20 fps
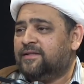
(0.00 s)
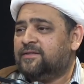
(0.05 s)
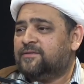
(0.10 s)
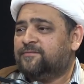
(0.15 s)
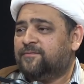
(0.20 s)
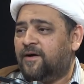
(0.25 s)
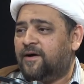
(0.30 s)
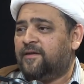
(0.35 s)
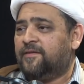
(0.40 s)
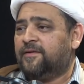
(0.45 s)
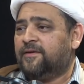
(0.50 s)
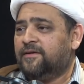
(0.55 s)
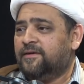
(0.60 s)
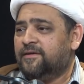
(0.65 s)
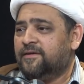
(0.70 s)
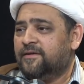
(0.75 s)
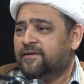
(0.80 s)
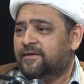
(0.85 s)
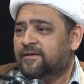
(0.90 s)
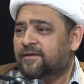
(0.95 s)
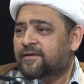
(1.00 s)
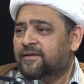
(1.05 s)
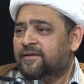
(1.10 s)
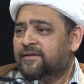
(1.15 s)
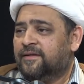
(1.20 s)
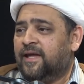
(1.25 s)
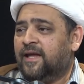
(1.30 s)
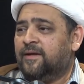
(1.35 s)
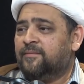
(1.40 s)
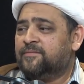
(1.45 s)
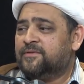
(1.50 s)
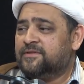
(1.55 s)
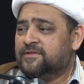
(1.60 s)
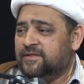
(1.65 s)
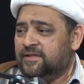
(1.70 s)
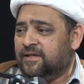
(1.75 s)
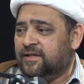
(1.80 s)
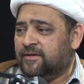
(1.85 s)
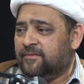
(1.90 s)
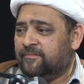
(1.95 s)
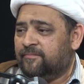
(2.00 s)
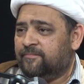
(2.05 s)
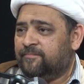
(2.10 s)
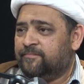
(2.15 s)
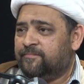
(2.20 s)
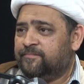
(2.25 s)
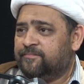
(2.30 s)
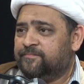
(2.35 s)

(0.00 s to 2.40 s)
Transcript: his father came to see him.